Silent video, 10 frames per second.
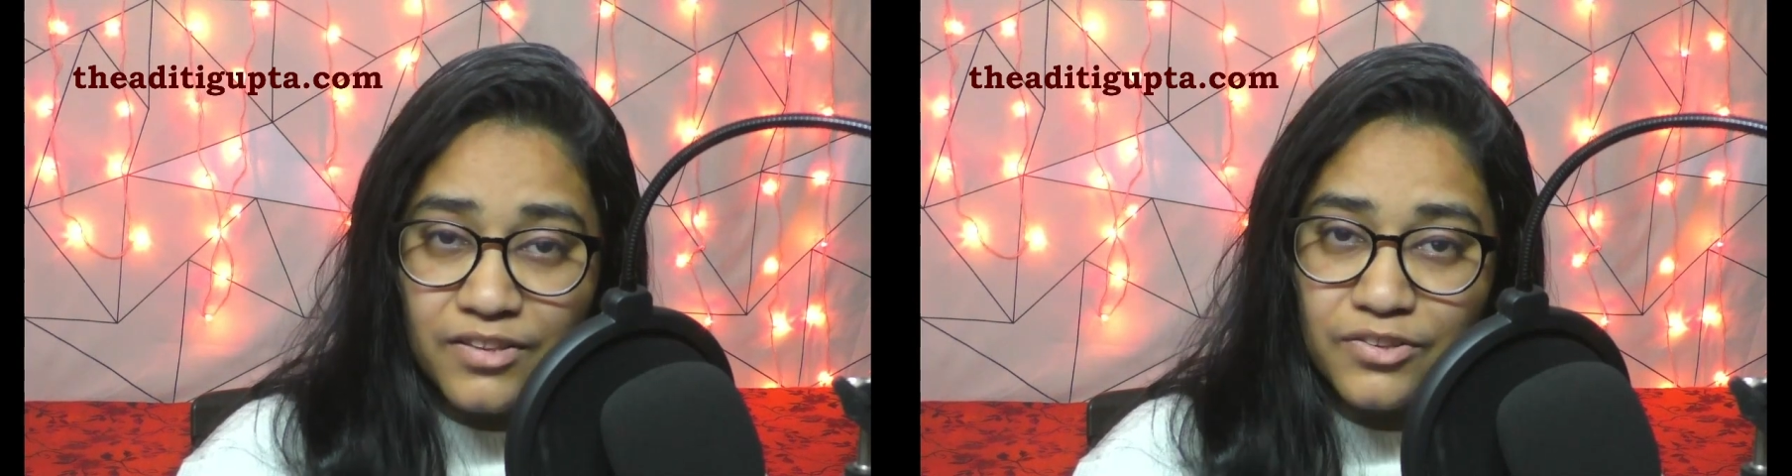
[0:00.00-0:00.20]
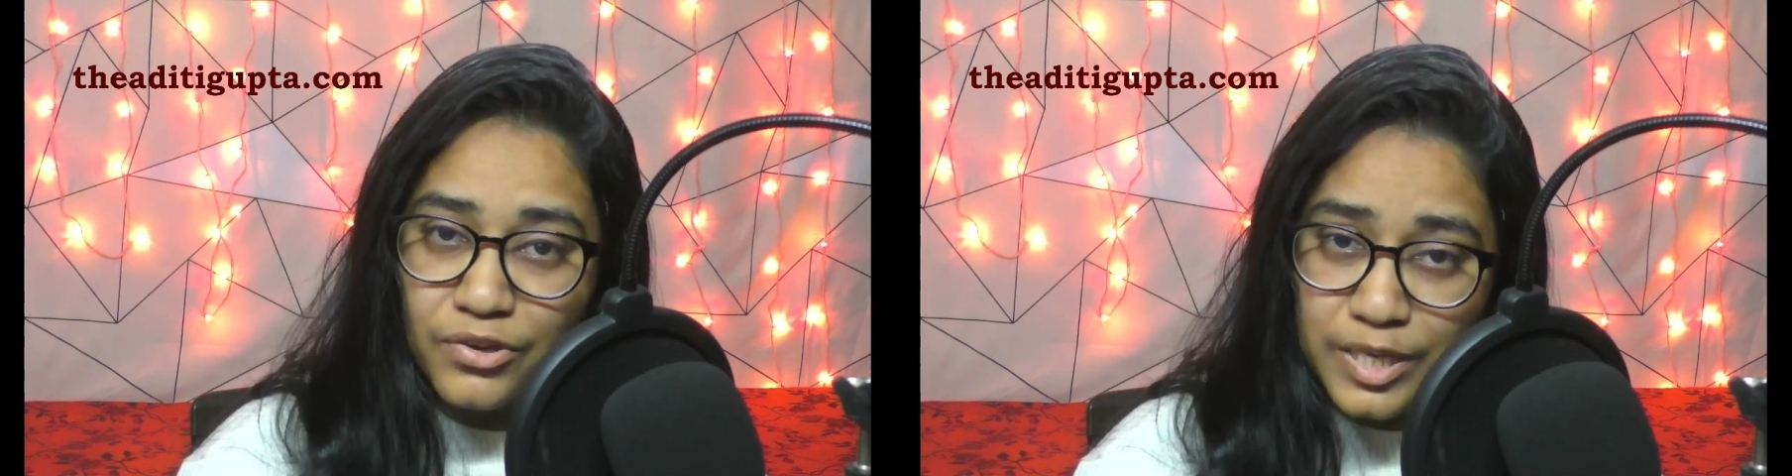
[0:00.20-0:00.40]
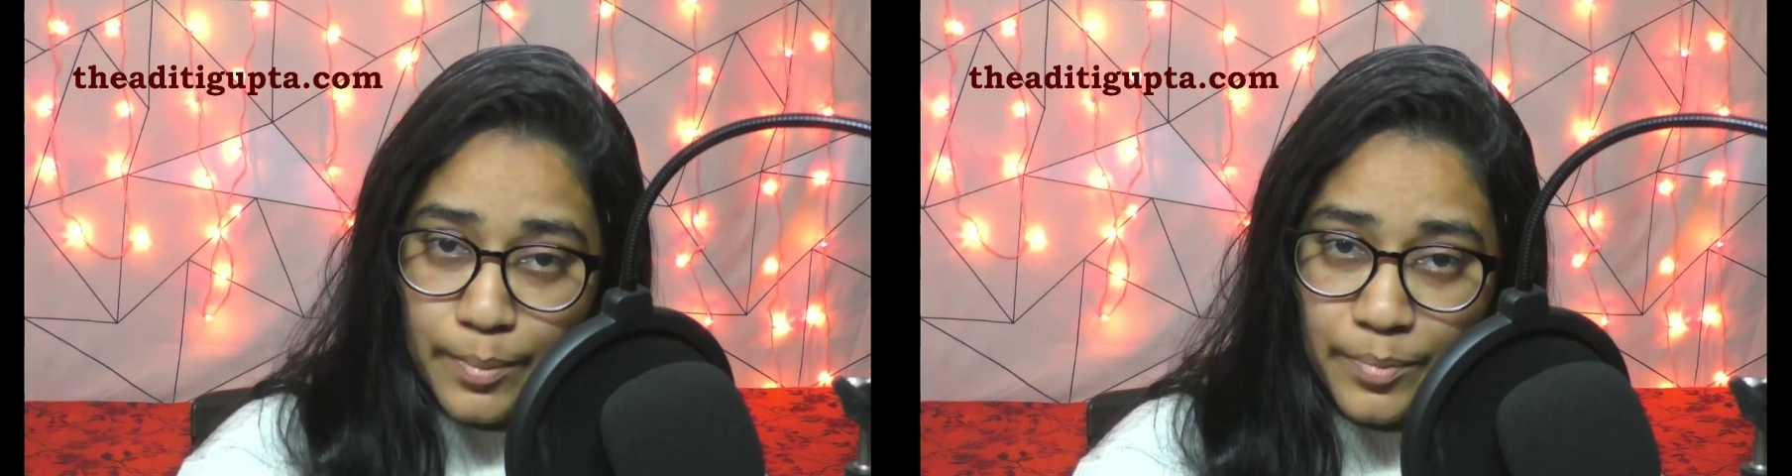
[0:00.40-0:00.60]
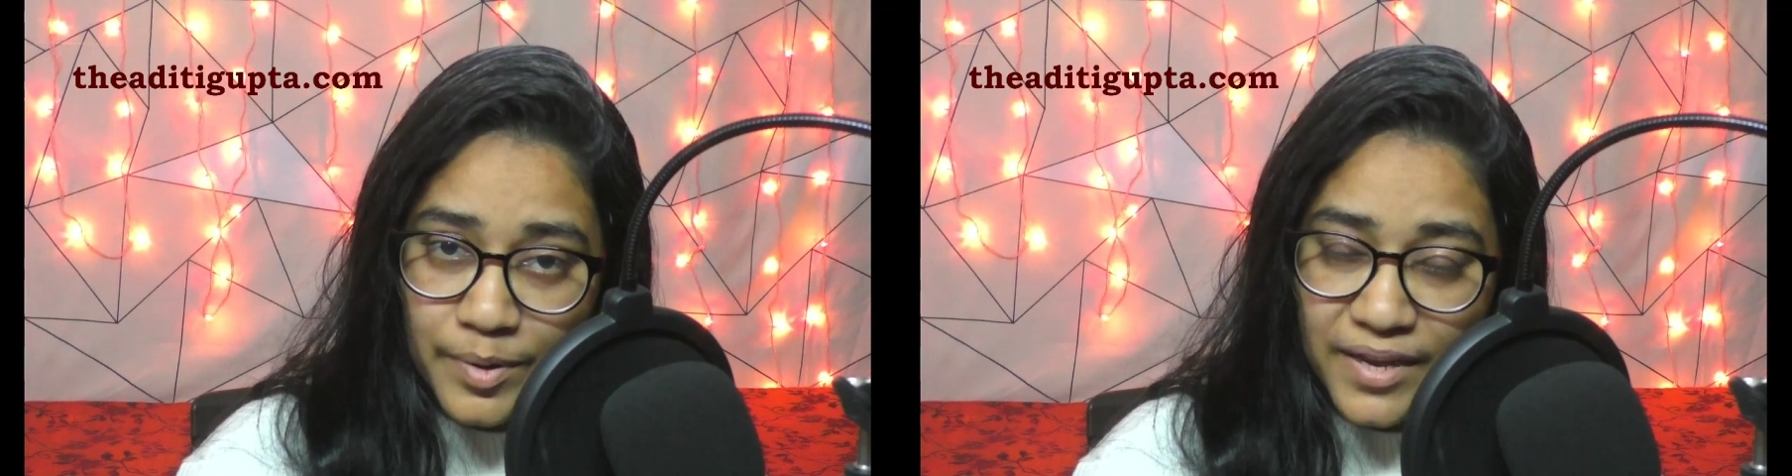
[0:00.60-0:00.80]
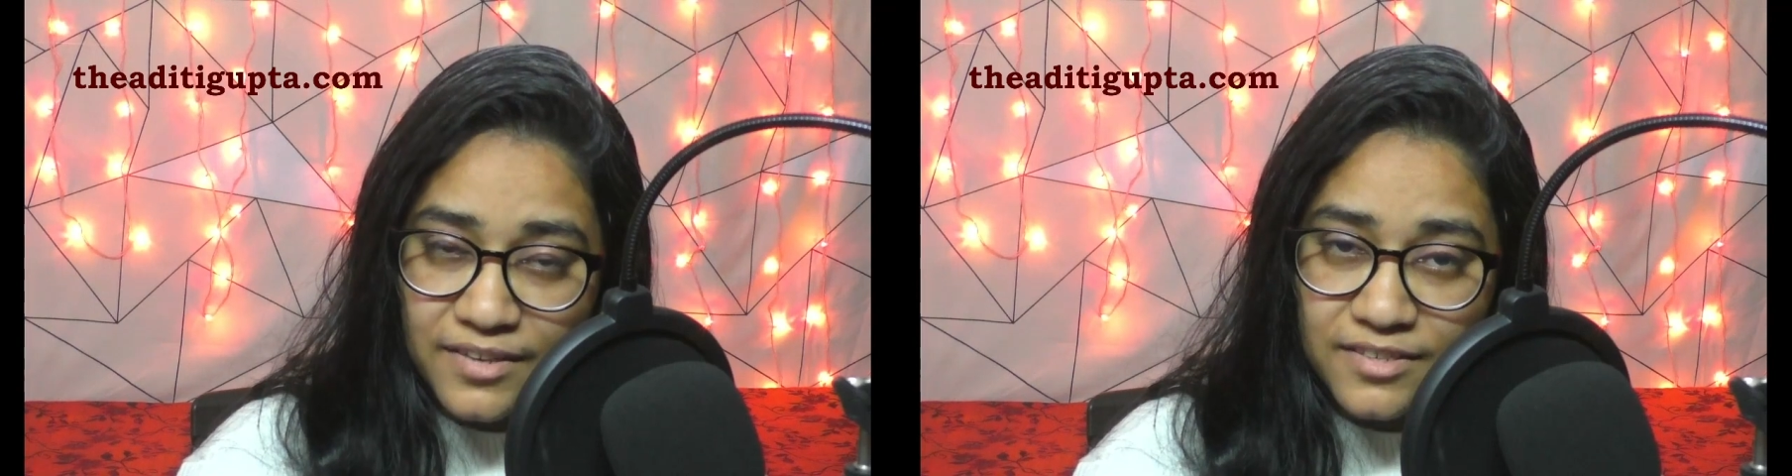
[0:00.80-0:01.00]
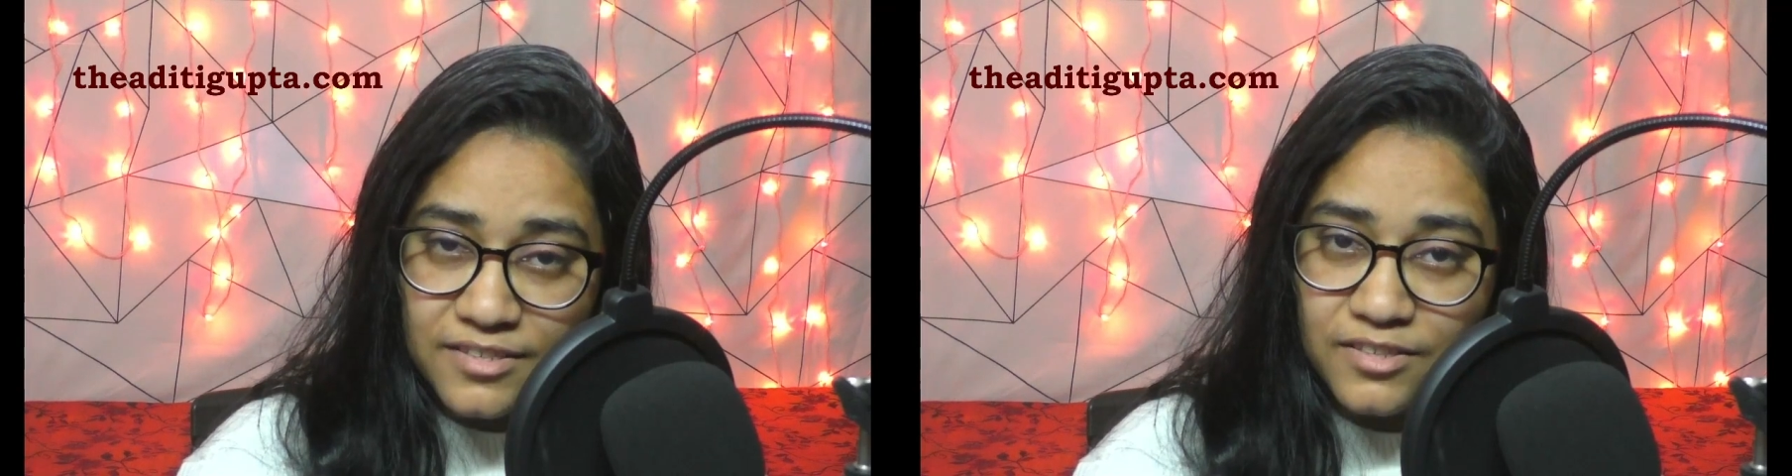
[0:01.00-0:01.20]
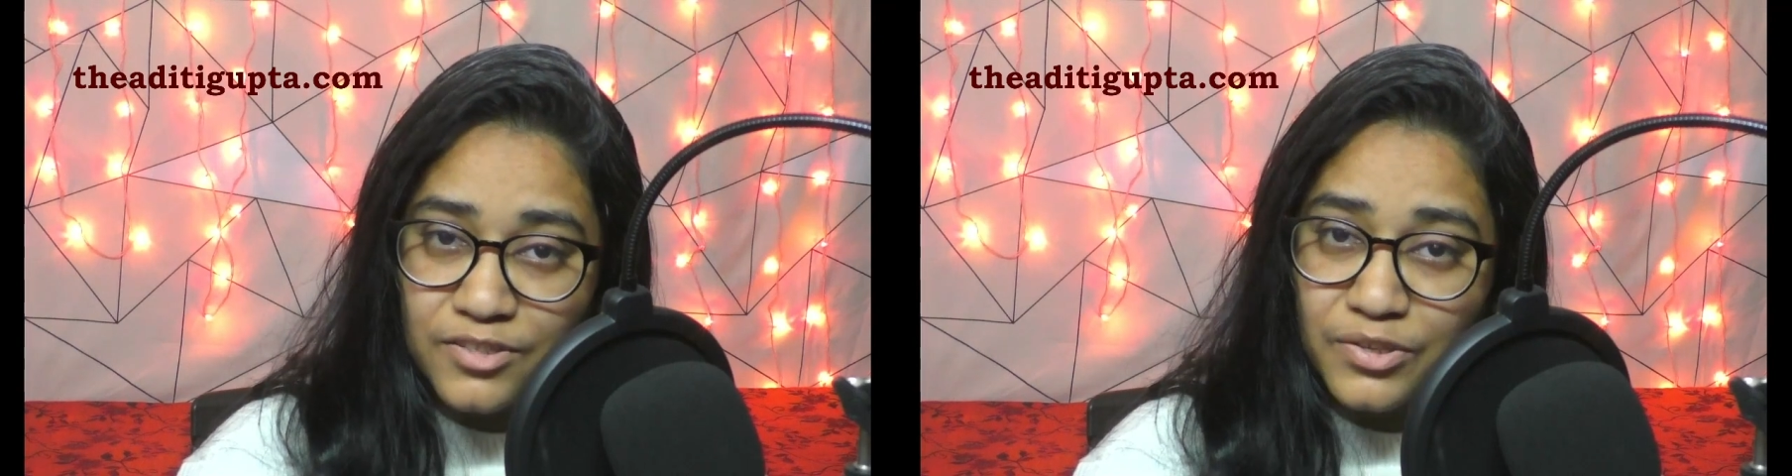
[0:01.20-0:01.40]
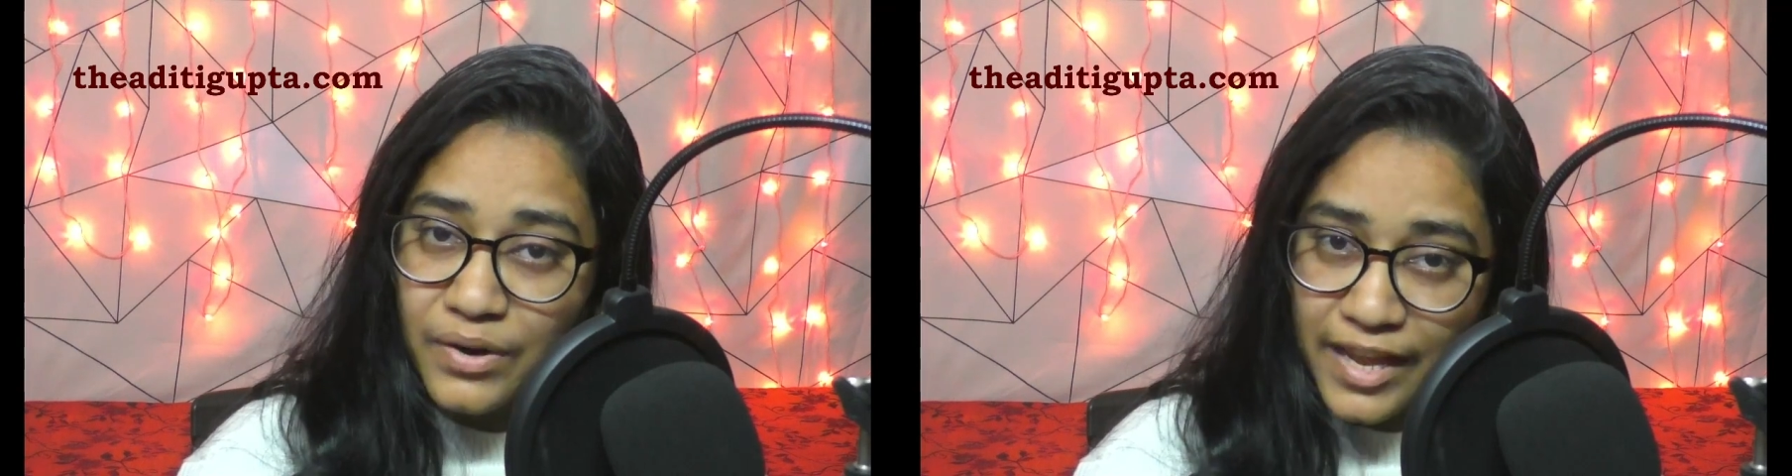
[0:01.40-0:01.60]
your temperament, your